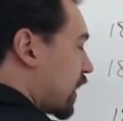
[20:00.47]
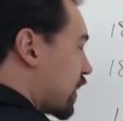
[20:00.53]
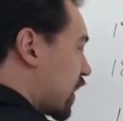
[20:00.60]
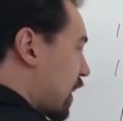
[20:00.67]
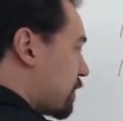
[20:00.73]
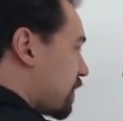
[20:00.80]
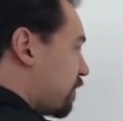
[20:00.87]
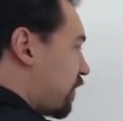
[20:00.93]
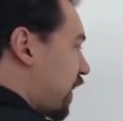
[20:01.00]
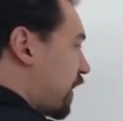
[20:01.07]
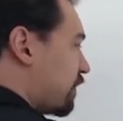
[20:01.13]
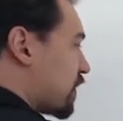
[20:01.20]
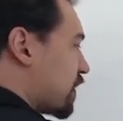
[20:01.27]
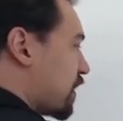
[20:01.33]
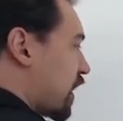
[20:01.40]
times 5
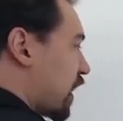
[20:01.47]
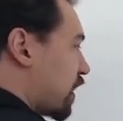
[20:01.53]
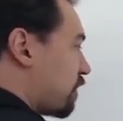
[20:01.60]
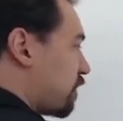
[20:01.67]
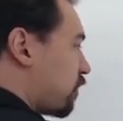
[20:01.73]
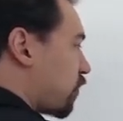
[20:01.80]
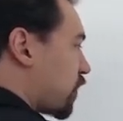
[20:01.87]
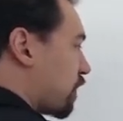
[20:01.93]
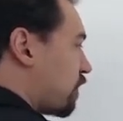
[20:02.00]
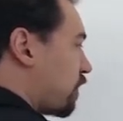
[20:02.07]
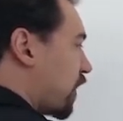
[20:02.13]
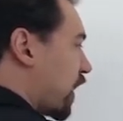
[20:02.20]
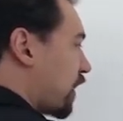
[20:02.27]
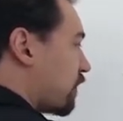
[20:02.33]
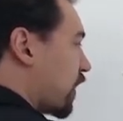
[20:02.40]
is
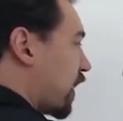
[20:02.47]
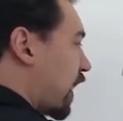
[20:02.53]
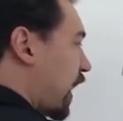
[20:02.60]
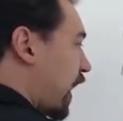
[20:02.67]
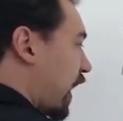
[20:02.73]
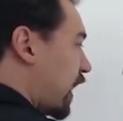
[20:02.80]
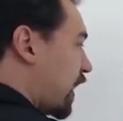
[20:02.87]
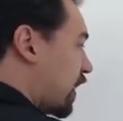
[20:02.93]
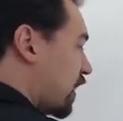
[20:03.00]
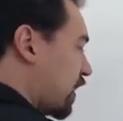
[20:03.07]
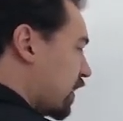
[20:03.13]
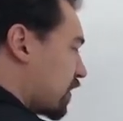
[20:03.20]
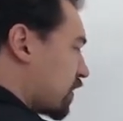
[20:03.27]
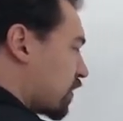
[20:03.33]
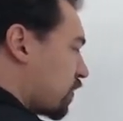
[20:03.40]
-45a.
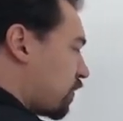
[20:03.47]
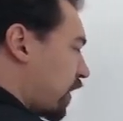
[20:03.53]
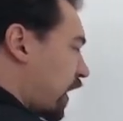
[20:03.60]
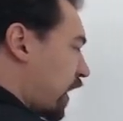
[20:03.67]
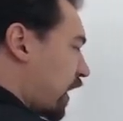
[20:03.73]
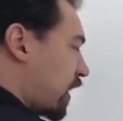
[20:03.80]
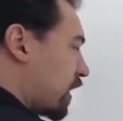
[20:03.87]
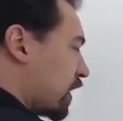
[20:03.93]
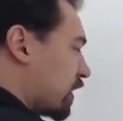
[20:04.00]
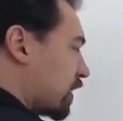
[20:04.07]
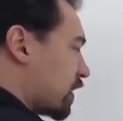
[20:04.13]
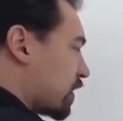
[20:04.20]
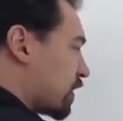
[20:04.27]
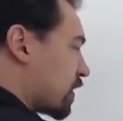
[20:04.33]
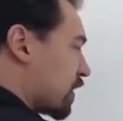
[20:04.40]
So a
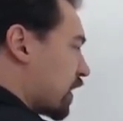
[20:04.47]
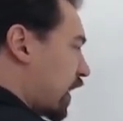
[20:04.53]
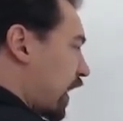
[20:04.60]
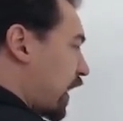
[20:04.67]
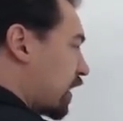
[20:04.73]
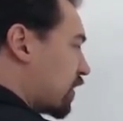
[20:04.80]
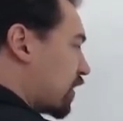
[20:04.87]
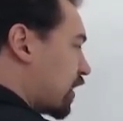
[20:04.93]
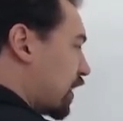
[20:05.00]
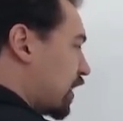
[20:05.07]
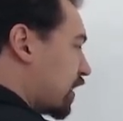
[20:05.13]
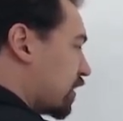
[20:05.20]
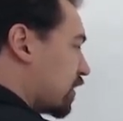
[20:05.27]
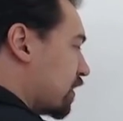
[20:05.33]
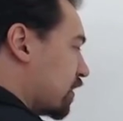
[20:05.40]
is
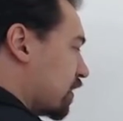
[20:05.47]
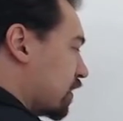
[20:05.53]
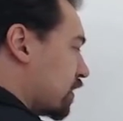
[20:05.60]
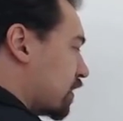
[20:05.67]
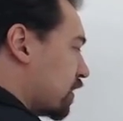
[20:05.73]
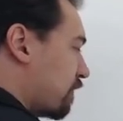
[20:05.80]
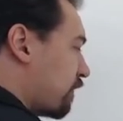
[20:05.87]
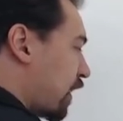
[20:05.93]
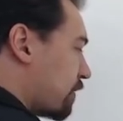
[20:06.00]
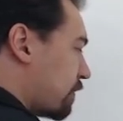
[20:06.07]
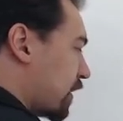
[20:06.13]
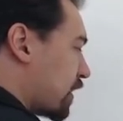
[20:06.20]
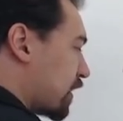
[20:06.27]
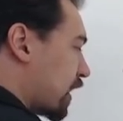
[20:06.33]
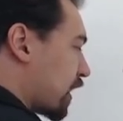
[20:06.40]
18 divided by
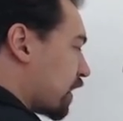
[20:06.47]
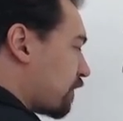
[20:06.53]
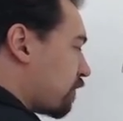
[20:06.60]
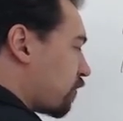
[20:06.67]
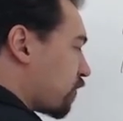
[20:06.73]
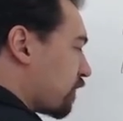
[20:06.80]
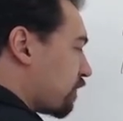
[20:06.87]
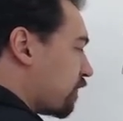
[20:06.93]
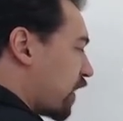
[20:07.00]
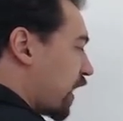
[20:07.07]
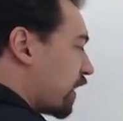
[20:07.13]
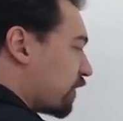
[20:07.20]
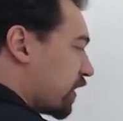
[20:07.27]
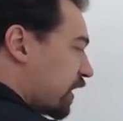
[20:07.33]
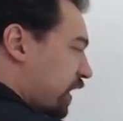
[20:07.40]
-45.
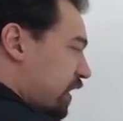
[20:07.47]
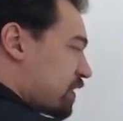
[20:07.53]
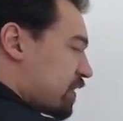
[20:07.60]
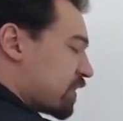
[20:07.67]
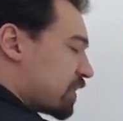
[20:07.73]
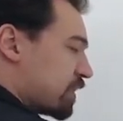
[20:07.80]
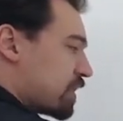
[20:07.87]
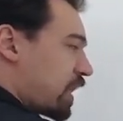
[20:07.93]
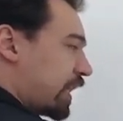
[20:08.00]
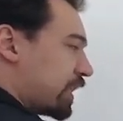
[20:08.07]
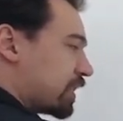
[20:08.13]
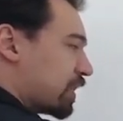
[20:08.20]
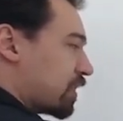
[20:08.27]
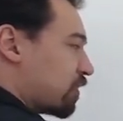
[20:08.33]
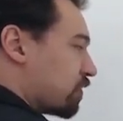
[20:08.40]
And since a 9
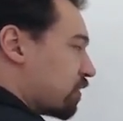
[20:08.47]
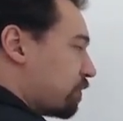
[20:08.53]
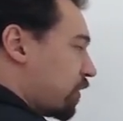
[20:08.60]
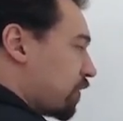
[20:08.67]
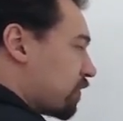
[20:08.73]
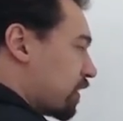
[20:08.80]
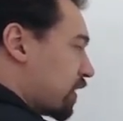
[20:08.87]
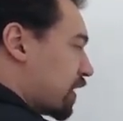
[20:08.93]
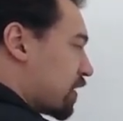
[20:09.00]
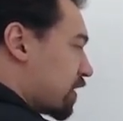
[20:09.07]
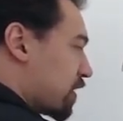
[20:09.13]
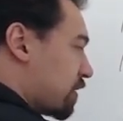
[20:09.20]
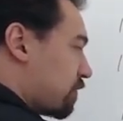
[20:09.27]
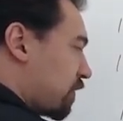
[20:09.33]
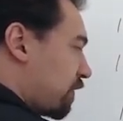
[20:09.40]
can go into both of these,
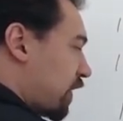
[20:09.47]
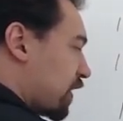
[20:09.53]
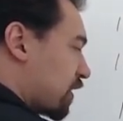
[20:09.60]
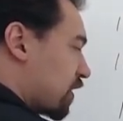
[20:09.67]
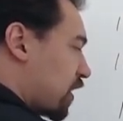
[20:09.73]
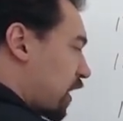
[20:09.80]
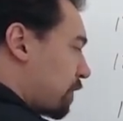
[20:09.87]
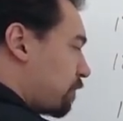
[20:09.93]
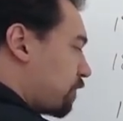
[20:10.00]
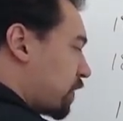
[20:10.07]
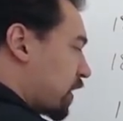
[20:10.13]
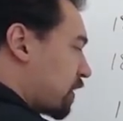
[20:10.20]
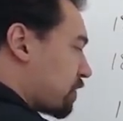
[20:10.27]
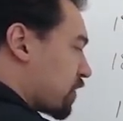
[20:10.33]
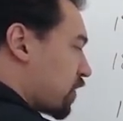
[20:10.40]
simplify the top
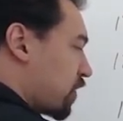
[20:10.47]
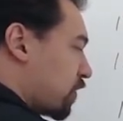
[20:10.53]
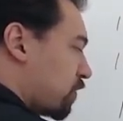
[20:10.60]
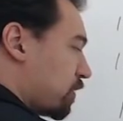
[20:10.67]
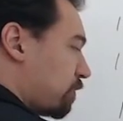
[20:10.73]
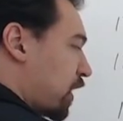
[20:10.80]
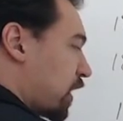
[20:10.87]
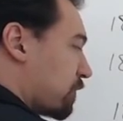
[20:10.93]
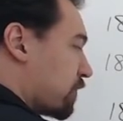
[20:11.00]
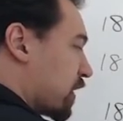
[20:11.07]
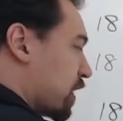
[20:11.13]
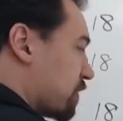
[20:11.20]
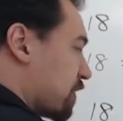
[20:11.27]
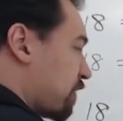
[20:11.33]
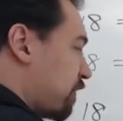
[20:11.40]
becomes 2, the bottom
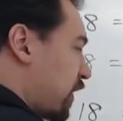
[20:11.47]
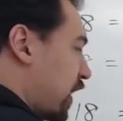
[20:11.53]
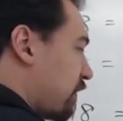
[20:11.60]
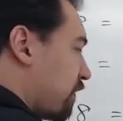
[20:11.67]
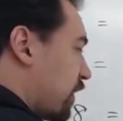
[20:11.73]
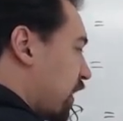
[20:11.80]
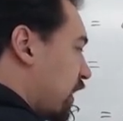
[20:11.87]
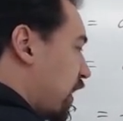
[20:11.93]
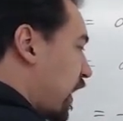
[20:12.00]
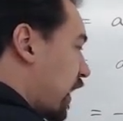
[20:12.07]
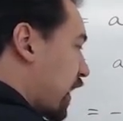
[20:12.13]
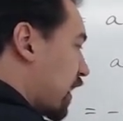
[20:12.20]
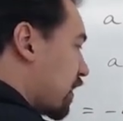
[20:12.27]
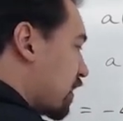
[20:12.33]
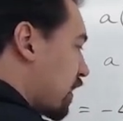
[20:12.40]
becomes 5. I
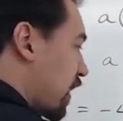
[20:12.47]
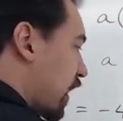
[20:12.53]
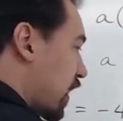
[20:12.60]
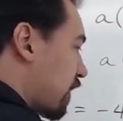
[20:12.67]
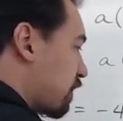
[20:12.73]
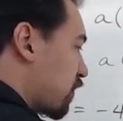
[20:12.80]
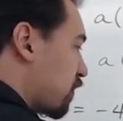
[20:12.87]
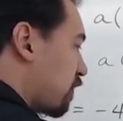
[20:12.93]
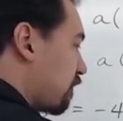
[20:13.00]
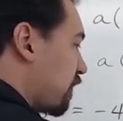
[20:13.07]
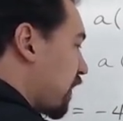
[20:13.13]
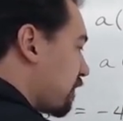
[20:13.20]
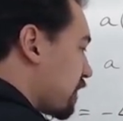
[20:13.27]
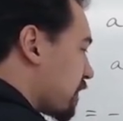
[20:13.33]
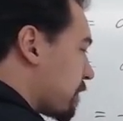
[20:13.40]
get
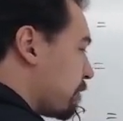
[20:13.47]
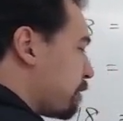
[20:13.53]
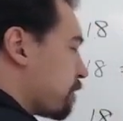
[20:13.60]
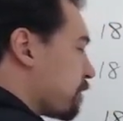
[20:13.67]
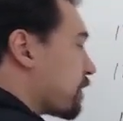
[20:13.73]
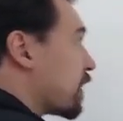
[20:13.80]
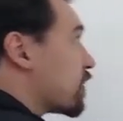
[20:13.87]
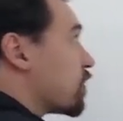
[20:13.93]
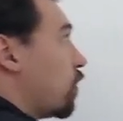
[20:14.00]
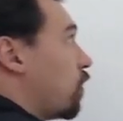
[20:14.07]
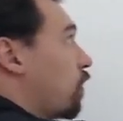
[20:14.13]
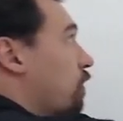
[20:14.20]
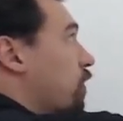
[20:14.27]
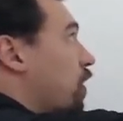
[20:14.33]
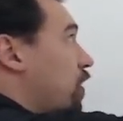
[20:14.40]
-2/5. So
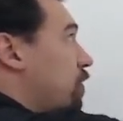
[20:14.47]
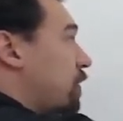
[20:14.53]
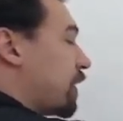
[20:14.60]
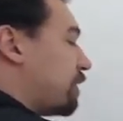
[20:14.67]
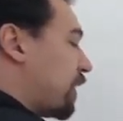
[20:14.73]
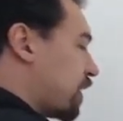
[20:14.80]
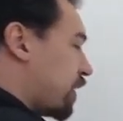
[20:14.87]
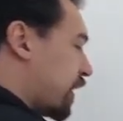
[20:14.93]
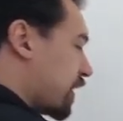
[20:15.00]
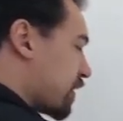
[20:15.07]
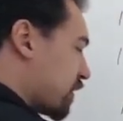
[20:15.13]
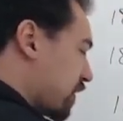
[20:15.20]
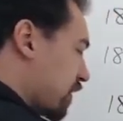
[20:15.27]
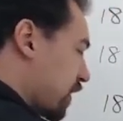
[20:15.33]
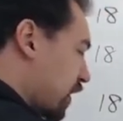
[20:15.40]
overall, my final answer
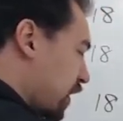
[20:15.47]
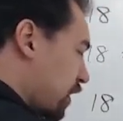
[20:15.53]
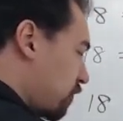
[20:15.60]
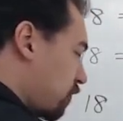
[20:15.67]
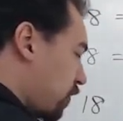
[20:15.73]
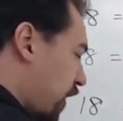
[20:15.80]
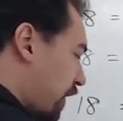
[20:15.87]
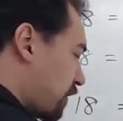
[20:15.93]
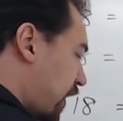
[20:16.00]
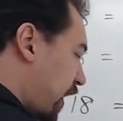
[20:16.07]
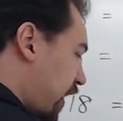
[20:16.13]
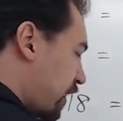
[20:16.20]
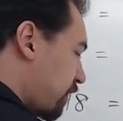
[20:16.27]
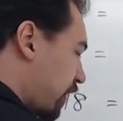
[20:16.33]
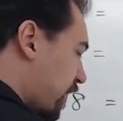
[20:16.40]
will have k
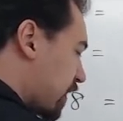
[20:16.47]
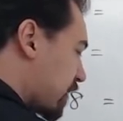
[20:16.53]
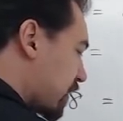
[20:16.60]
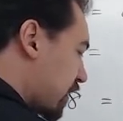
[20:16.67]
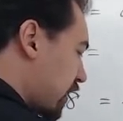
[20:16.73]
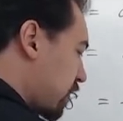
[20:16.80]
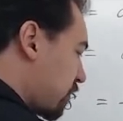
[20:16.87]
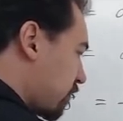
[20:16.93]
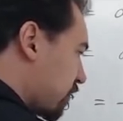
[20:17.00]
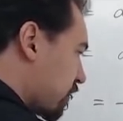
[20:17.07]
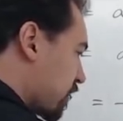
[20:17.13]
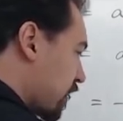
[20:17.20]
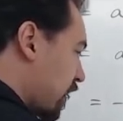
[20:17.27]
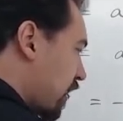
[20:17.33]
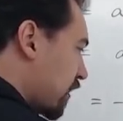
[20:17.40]
of x equals,
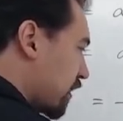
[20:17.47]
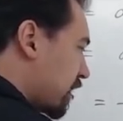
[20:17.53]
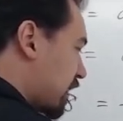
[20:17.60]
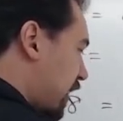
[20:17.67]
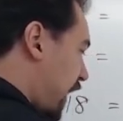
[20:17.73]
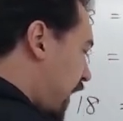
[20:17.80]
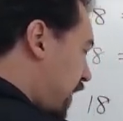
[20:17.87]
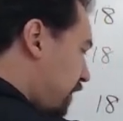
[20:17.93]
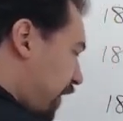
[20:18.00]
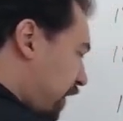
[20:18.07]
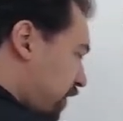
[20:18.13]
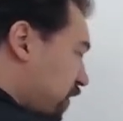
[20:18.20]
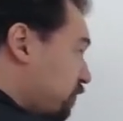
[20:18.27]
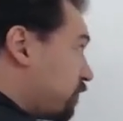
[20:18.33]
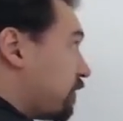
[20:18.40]
this a value
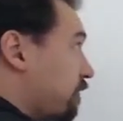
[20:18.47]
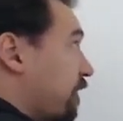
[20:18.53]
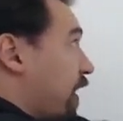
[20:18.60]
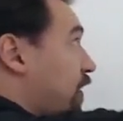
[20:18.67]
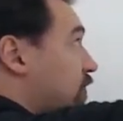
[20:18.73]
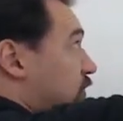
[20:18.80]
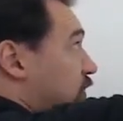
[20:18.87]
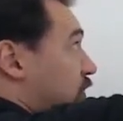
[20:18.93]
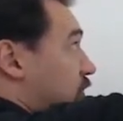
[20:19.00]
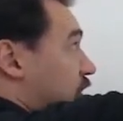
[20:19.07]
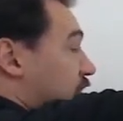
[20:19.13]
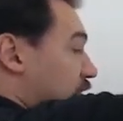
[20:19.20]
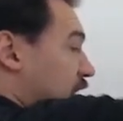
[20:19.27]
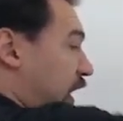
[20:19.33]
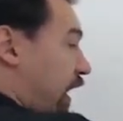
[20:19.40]
we found goes into
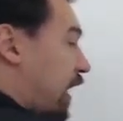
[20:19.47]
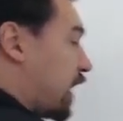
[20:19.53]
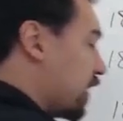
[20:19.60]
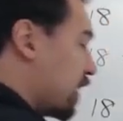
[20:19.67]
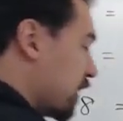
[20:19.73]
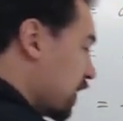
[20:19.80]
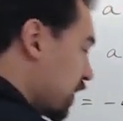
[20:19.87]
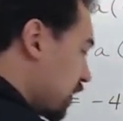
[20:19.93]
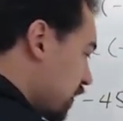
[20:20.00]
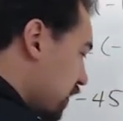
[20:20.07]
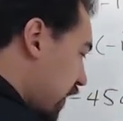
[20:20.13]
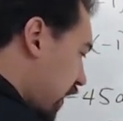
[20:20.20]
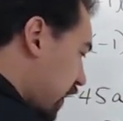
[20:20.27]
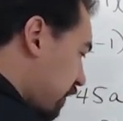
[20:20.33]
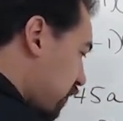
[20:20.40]
the a,
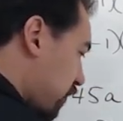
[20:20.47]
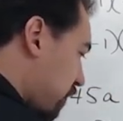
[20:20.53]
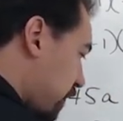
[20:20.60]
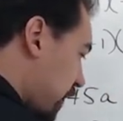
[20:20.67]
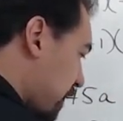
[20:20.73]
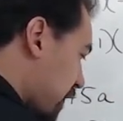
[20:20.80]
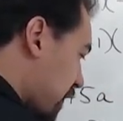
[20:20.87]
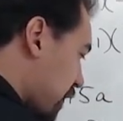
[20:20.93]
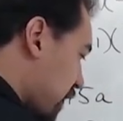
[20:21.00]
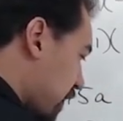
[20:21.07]
-2/5.